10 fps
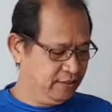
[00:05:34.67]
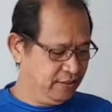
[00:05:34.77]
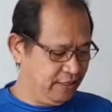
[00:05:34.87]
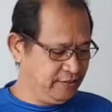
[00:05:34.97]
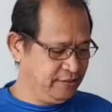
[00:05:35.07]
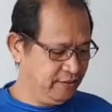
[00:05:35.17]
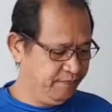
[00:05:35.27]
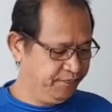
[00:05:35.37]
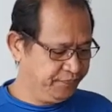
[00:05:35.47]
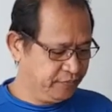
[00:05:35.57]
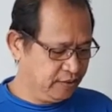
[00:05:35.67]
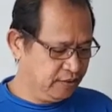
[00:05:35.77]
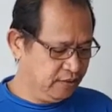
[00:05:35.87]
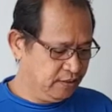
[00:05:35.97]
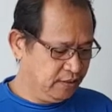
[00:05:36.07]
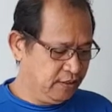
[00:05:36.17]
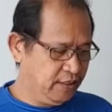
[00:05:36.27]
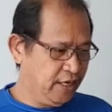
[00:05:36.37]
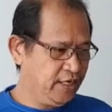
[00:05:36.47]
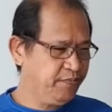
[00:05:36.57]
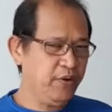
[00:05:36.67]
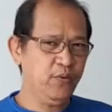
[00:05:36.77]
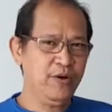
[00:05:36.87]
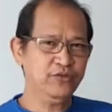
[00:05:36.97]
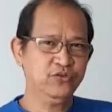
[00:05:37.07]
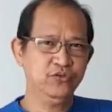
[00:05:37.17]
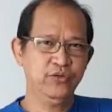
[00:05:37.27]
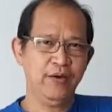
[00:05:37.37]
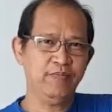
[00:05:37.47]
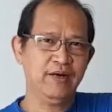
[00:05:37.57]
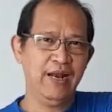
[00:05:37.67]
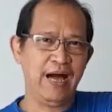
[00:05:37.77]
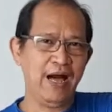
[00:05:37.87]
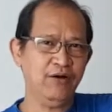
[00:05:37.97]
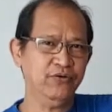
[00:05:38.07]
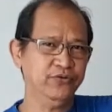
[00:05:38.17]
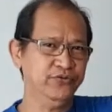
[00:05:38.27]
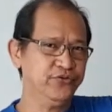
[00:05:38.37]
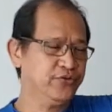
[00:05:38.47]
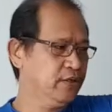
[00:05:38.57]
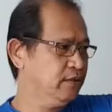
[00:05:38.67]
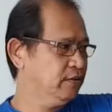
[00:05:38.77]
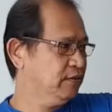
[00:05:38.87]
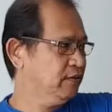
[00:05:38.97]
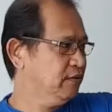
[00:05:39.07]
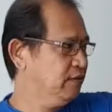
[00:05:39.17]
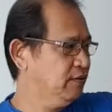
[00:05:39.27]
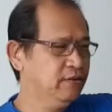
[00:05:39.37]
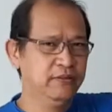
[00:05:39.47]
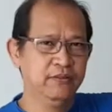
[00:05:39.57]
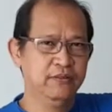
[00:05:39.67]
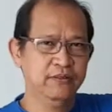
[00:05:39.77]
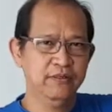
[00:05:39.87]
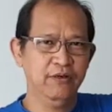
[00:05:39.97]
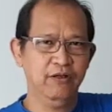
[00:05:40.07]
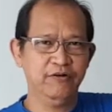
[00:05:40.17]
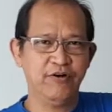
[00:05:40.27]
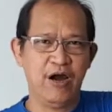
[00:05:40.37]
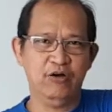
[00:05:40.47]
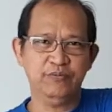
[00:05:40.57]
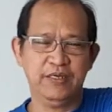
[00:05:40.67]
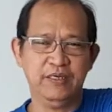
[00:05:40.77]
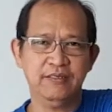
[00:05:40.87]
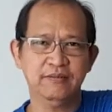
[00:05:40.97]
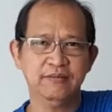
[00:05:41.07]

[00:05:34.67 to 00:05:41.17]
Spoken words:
Yes. And if I want to have clouds all around me,